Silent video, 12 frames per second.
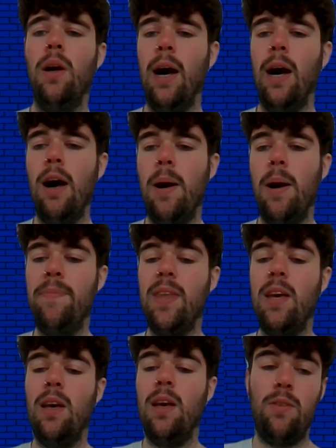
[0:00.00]

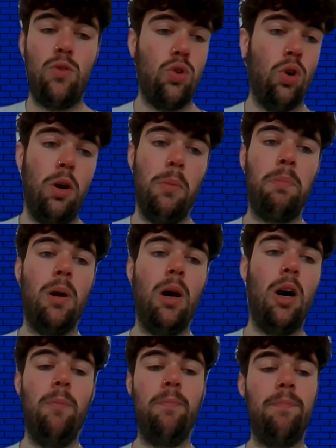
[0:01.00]
Tore him
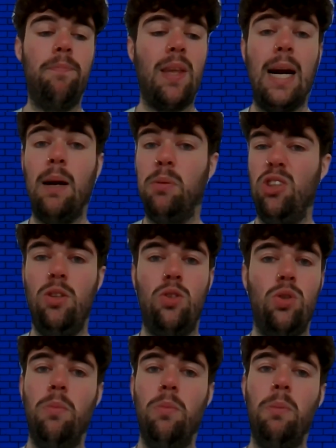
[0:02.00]
apart, absolutely
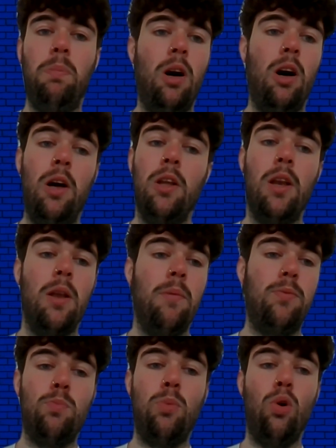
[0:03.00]
tore him apart. And then the
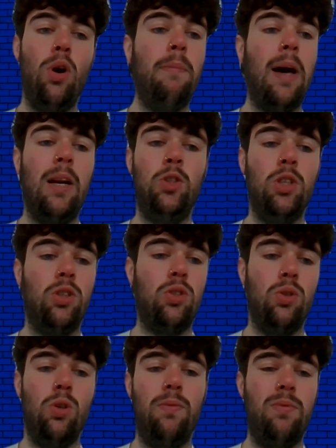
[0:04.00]
Sporting manager
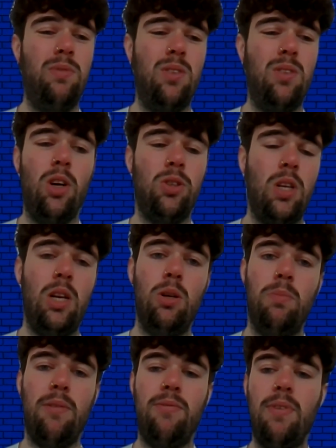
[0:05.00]
sort of lost a little
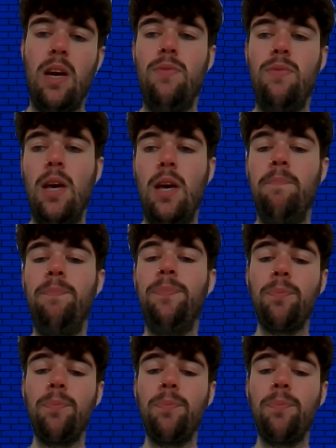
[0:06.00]
bit of faith in him.